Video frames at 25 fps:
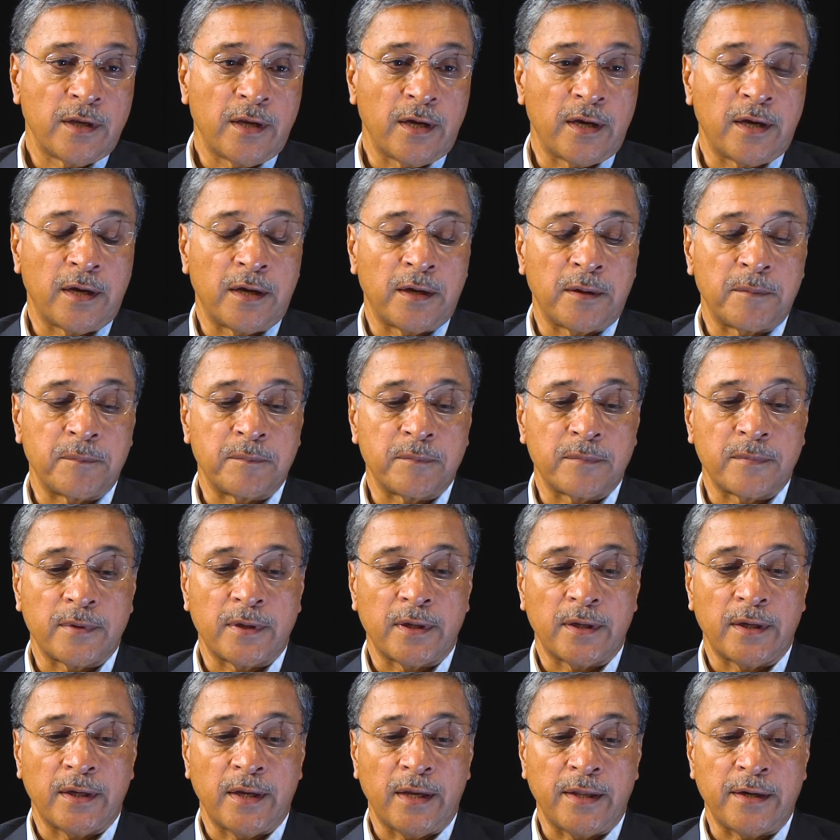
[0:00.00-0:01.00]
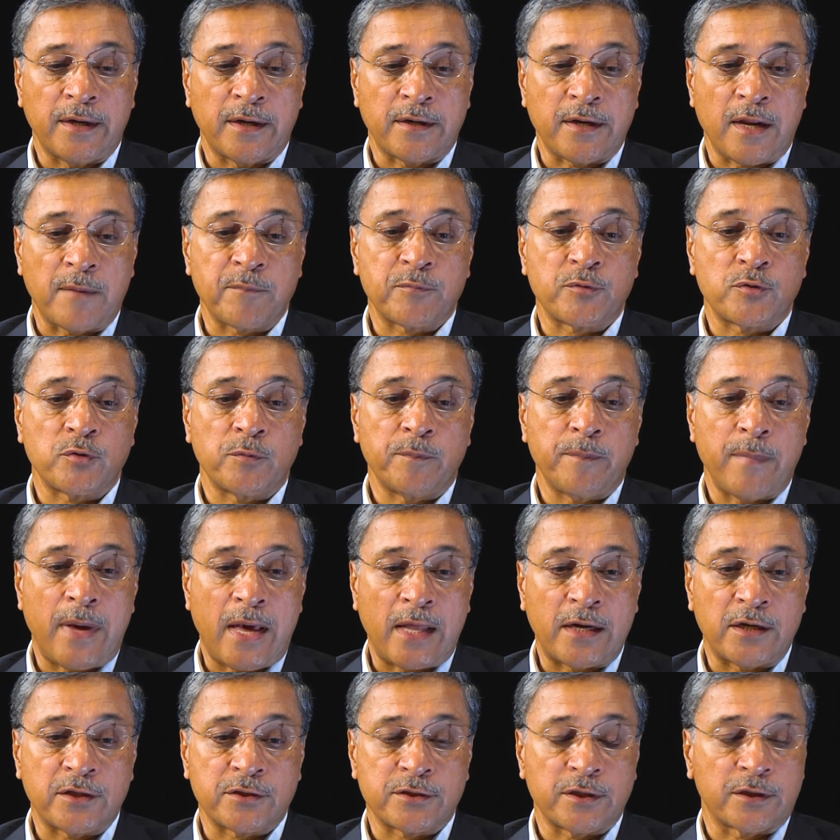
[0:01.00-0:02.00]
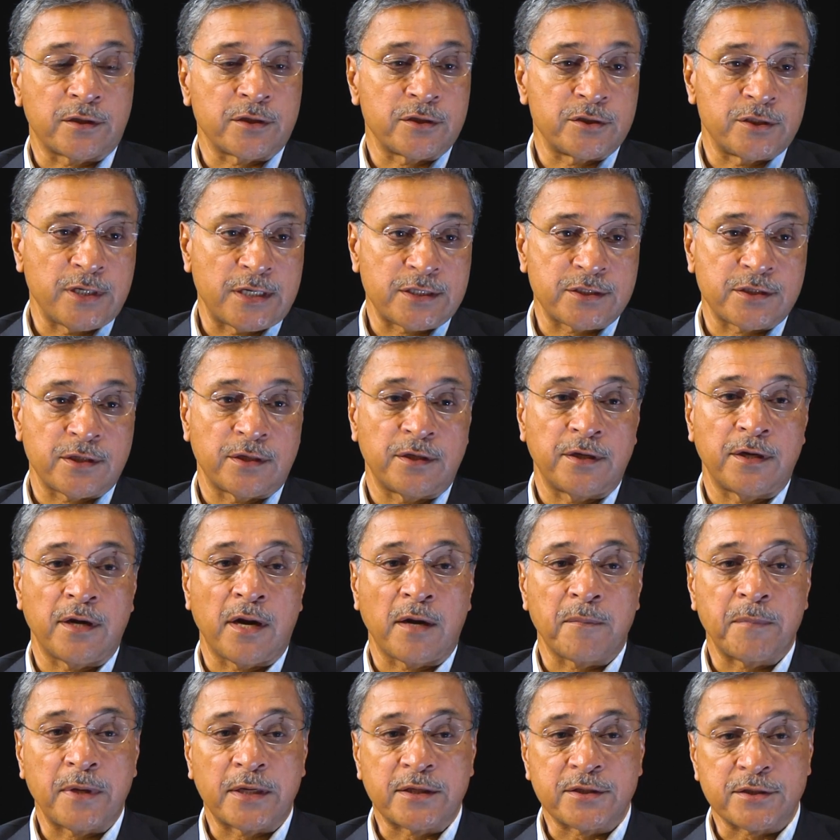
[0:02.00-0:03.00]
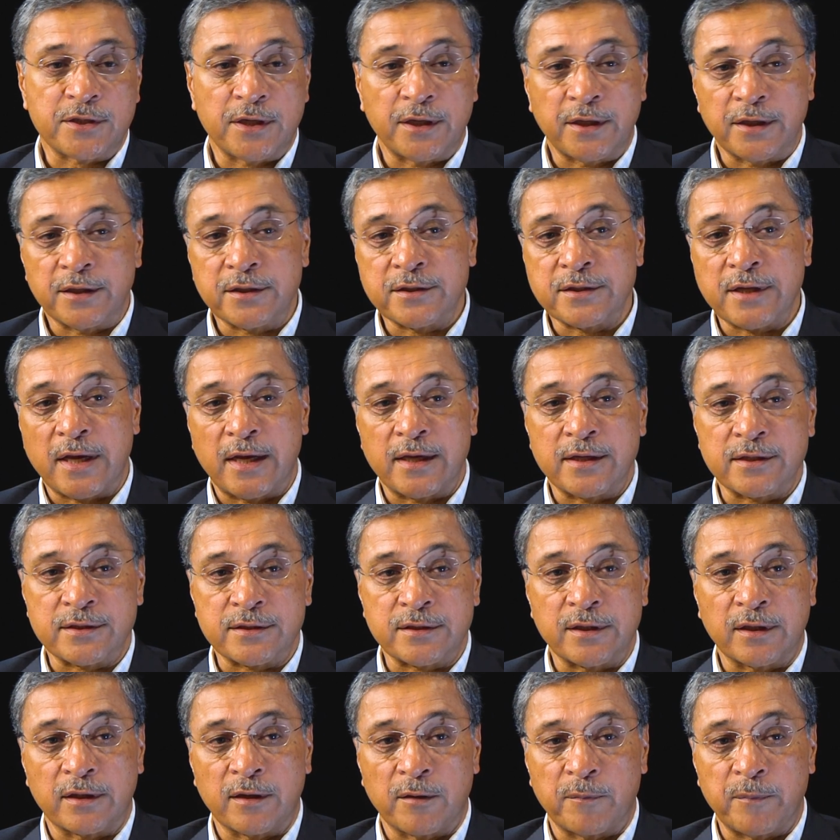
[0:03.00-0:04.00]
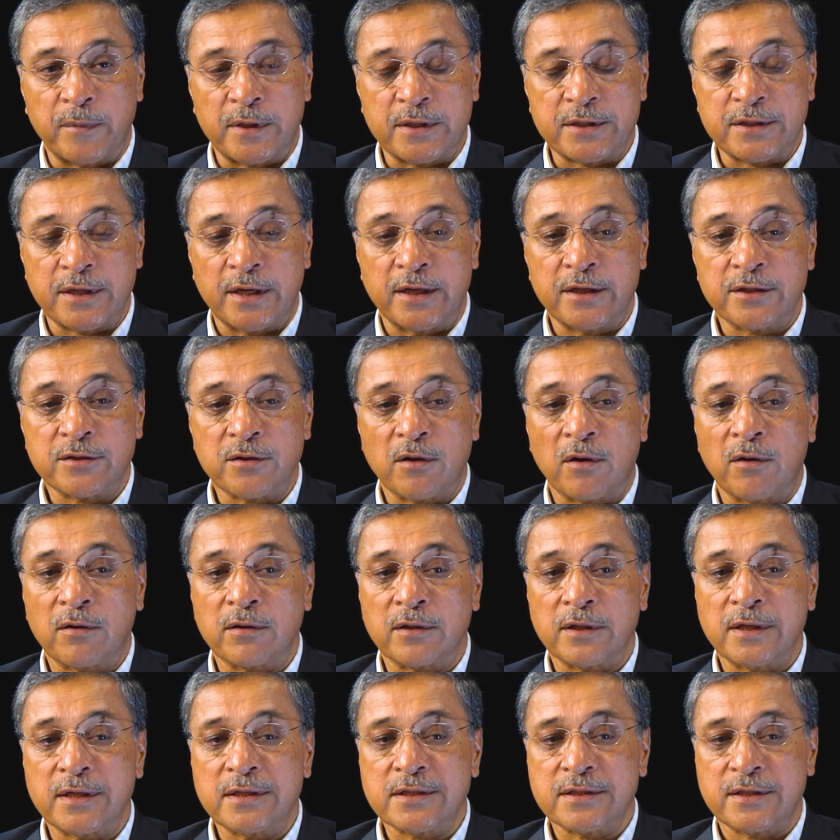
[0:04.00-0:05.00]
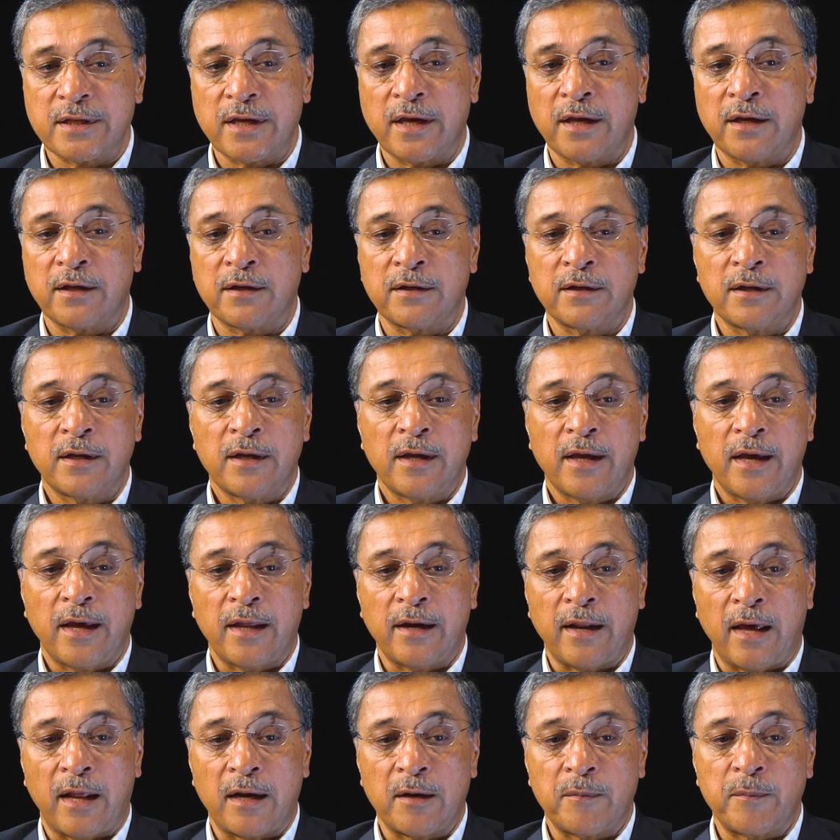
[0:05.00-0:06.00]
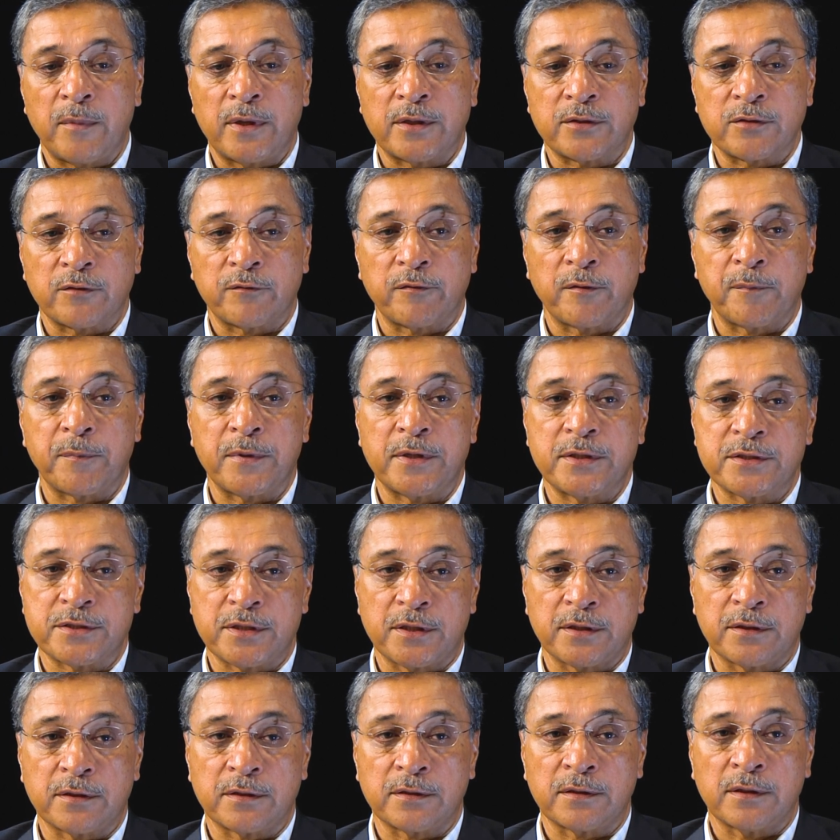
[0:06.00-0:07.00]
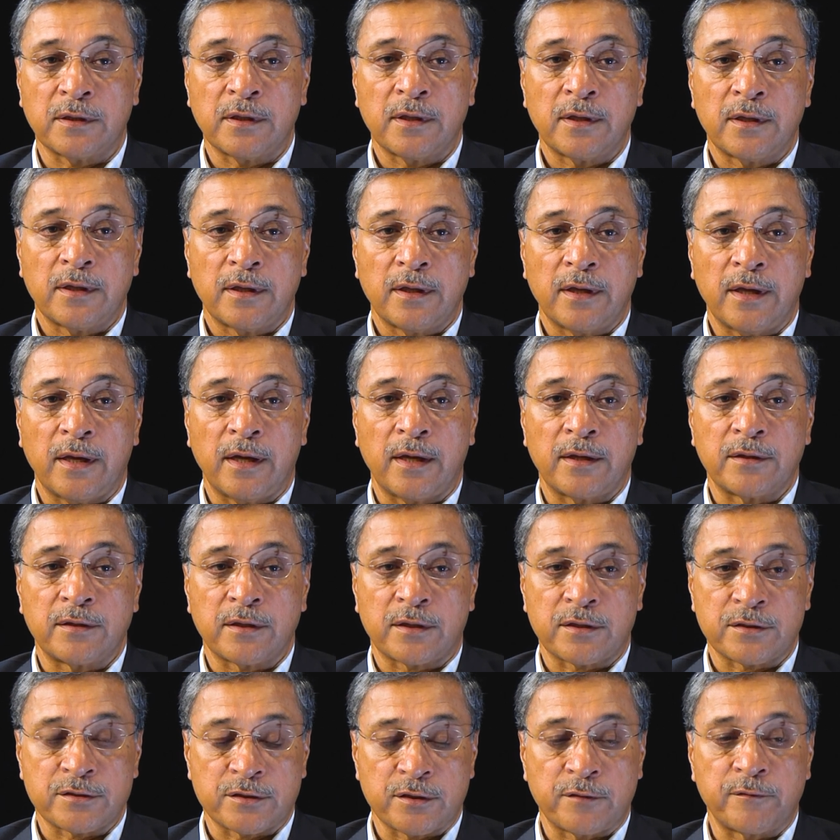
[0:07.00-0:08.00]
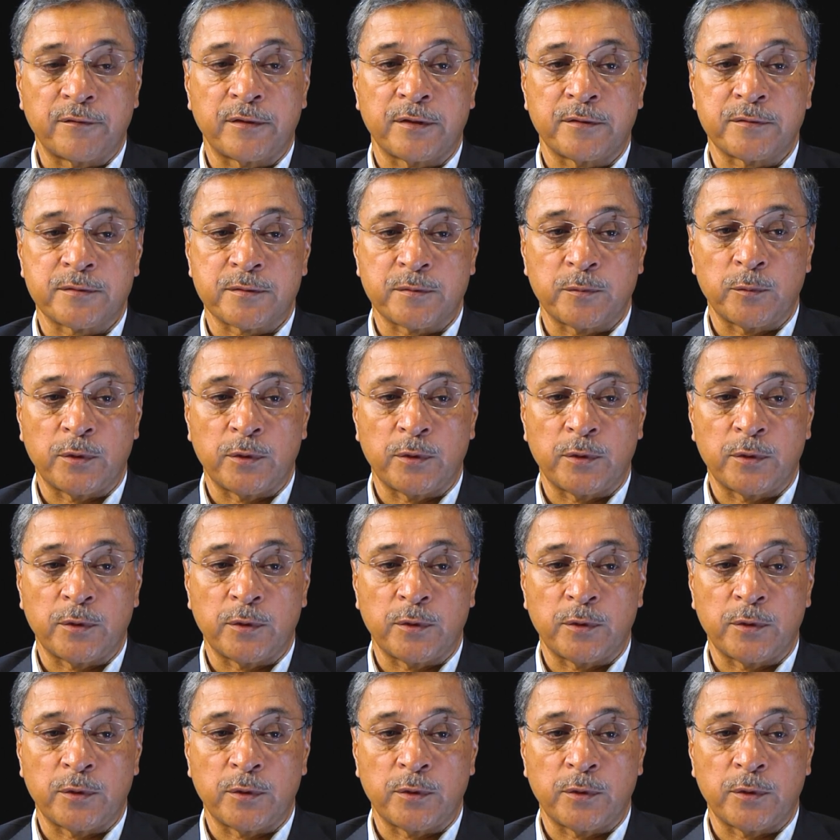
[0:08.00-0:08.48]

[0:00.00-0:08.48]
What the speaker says: an attempt to manage the congestion in our big cities, as the government says, or is there an element of appeasing the Conservatives